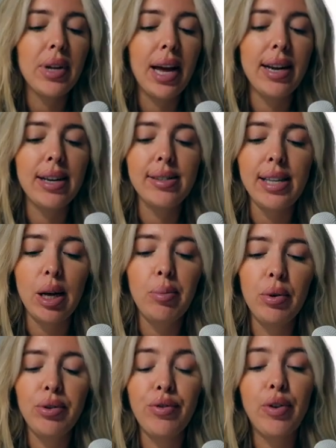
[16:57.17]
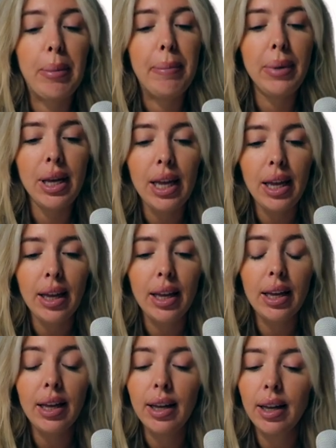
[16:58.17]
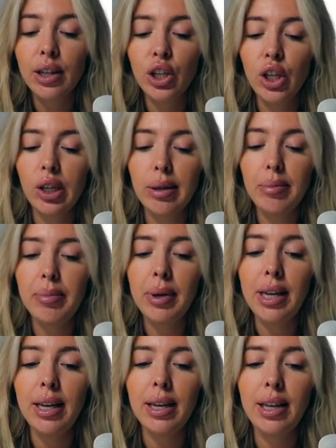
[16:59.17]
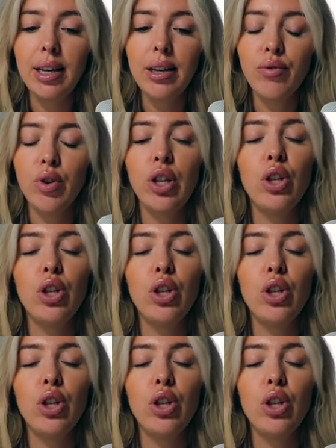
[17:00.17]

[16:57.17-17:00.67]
An example for me could be, for the